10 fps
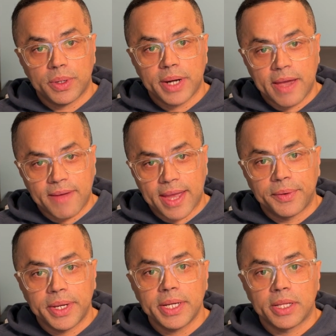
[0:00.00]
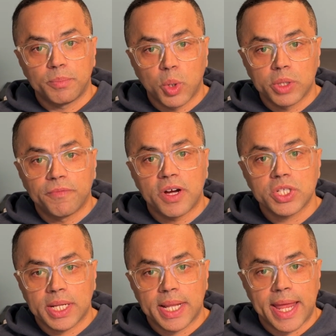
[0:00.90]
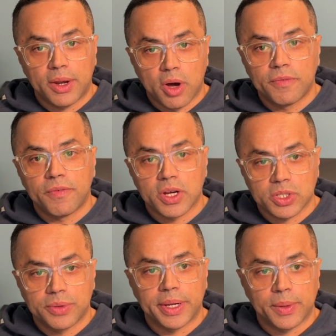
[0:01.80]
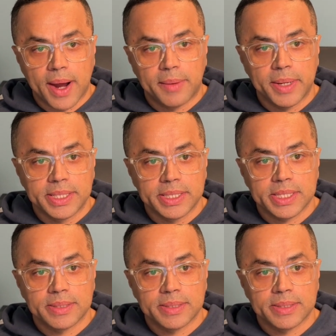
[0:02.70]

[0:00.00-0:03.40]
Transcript: have agreed on both functional and non-functional requirements.